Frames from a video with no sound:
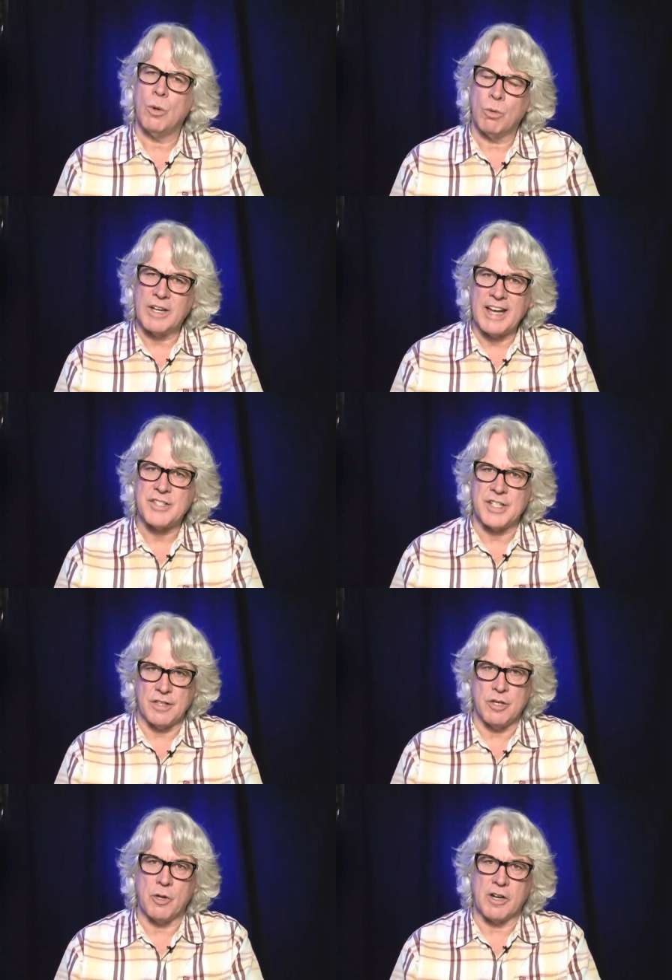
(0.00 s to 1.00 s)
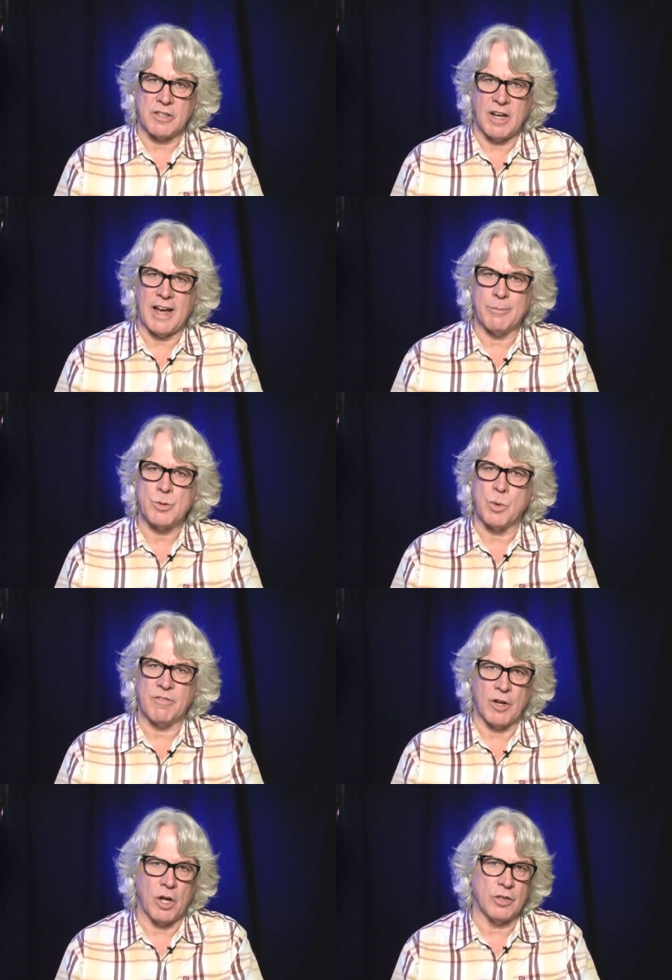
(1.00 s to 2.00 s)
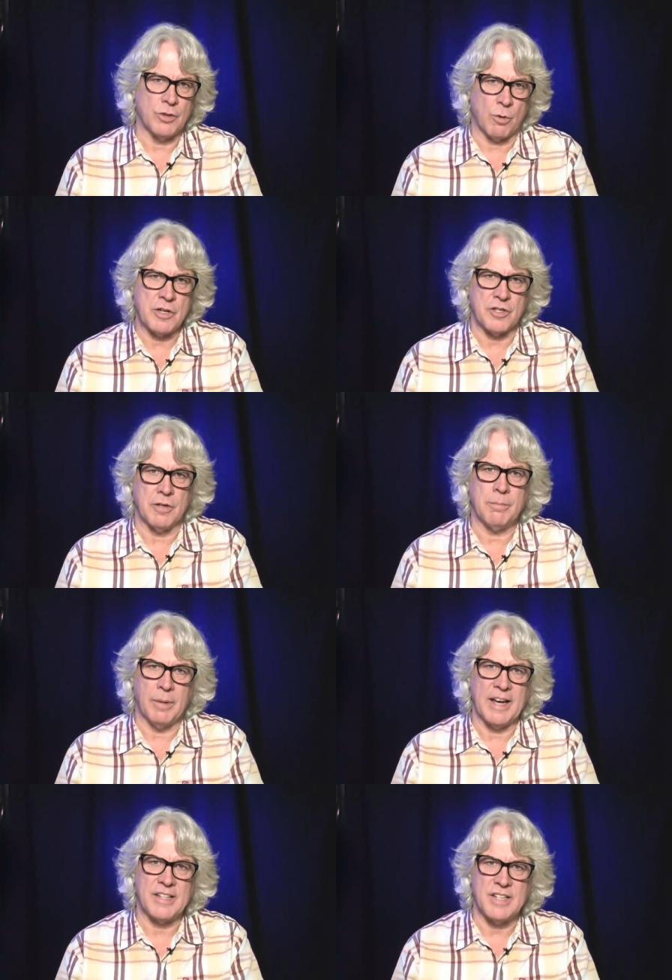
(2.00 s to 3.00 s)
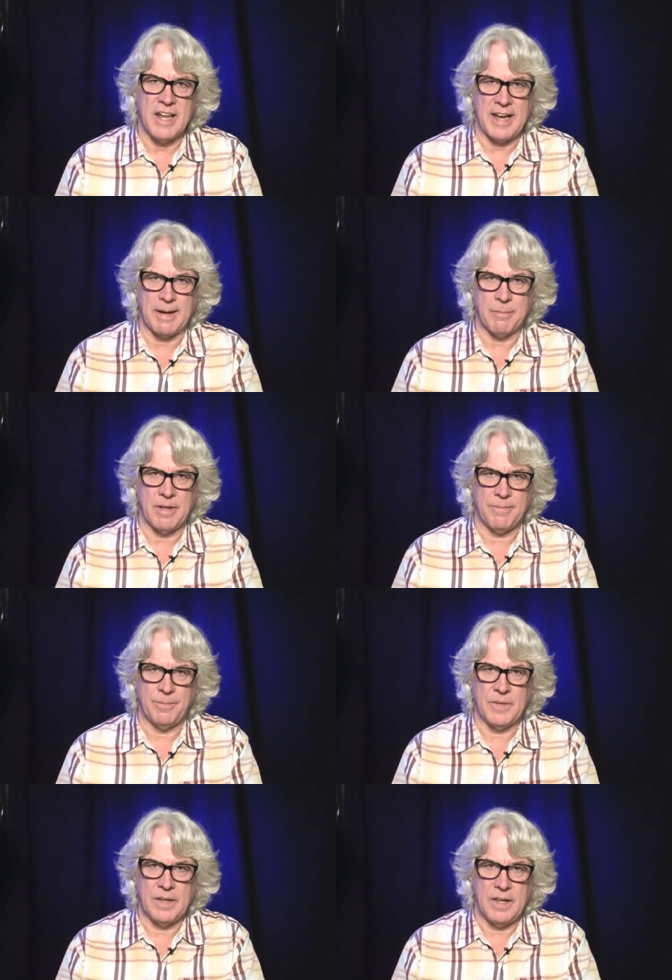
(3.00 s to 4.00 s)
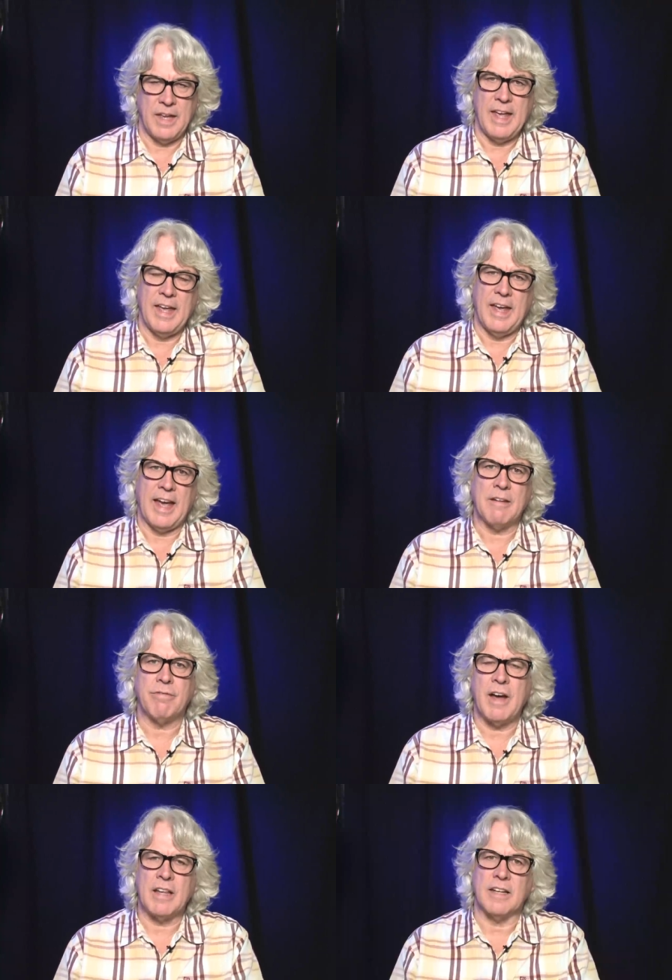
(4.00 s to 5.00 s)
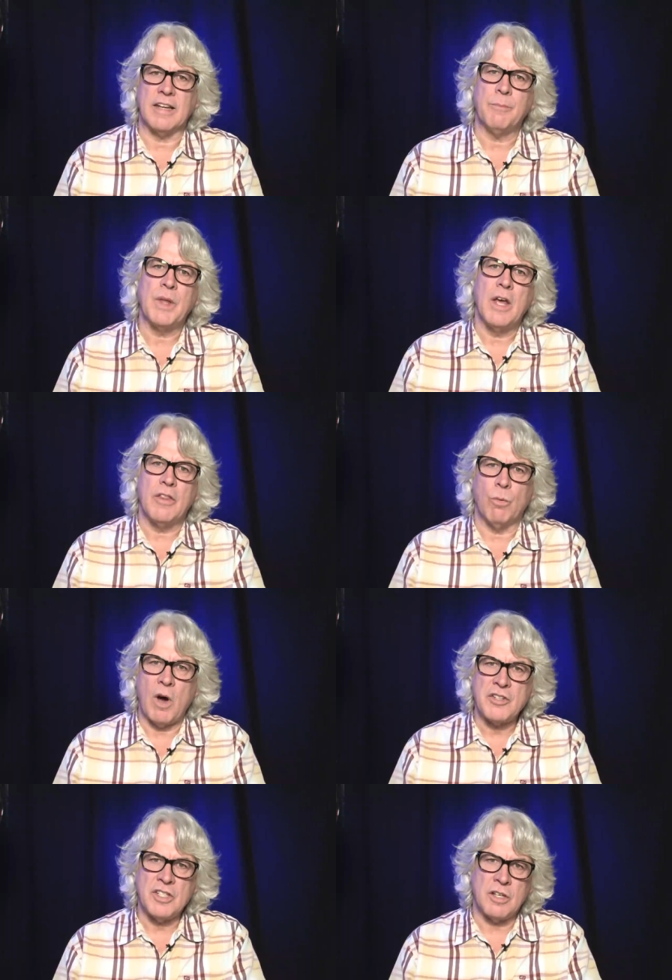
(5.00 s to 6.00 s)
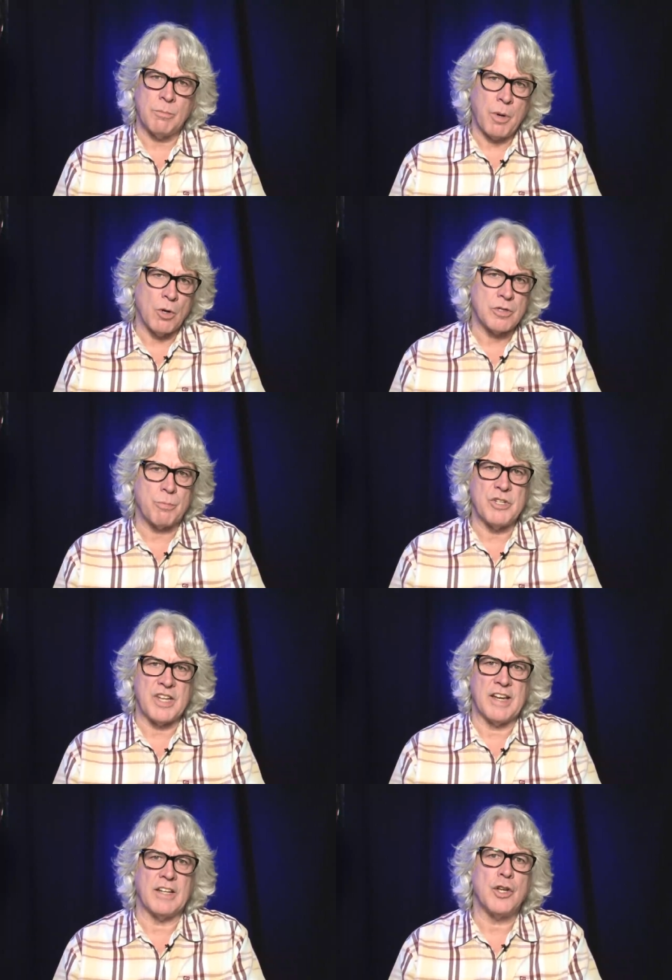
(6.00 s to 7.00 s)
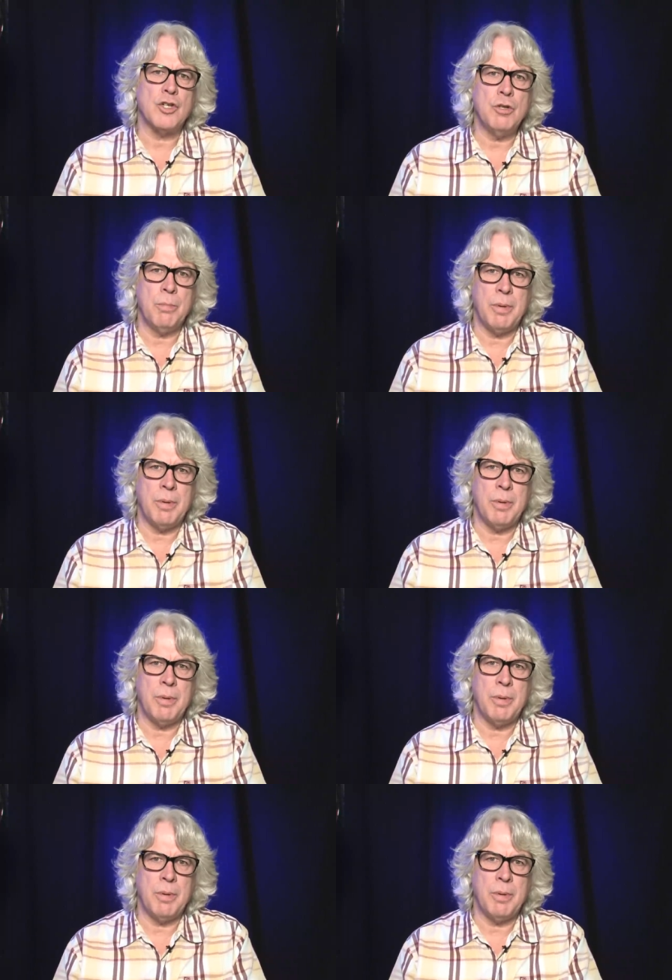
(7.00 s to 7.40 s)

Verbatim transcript: we're guessing the New York Times would have called torture by its name. And finally, the Washington Post presented a two